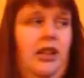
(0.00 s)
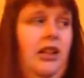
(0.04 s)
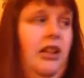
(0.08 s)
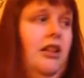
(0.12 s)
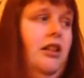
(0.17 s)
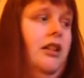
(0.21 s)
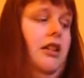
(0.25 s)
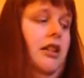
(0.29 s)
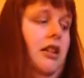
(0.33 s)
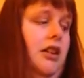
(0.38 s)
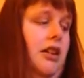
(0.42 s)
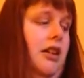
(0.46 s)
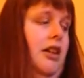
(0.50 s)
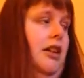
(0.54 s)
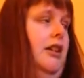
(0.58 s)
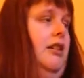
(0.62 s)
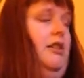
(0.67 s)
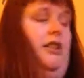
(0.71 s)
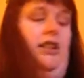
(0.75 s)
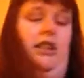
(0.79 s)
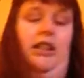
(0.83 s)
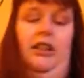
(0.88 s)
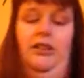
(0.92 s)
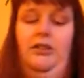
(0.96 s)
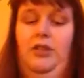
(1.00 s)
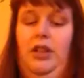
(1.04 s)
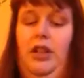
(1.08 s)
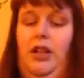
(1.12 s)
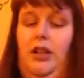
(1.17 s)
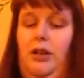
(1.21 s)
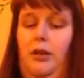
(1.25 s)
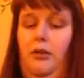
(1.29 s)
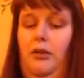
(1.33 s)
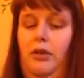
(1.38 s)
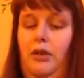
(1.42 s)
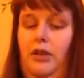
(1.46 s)
you the
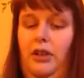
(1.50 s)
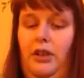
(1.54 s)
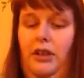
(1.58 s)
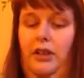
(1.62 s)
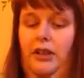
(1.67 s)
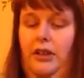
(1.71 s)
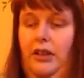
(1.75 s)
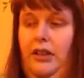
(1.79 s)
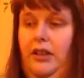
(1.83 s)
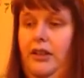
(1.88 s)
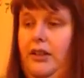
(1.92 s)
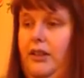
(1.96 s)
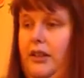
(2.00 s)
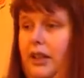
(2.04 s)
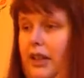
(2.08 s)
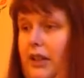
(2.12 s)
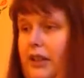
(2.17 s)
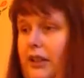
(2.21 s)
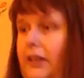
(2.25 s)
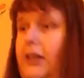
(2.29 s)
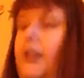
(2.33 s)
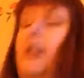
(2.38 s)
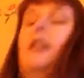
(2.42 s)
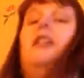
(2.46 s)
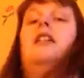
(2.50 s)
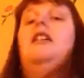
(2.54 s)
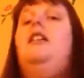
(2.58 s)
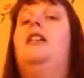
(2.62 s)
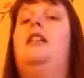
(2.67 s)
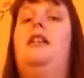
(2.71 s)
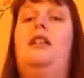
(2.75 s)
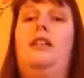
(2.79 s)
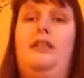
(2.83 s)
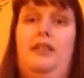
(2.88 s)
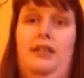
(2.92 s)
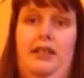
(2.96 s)
two other things
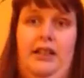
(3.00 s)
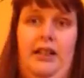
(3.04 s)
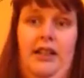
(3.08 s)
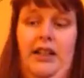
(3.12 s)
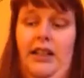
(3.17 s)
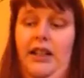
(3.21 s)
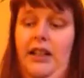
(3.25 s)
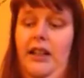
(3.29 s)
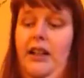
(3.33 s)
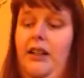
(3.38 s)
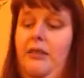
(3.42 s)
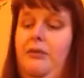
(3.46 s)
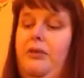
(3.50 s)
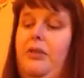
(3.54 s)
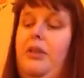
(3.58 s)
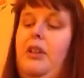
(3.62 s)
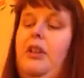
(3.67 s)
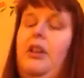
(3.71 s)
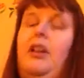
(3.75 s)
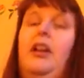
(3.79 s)
that I have.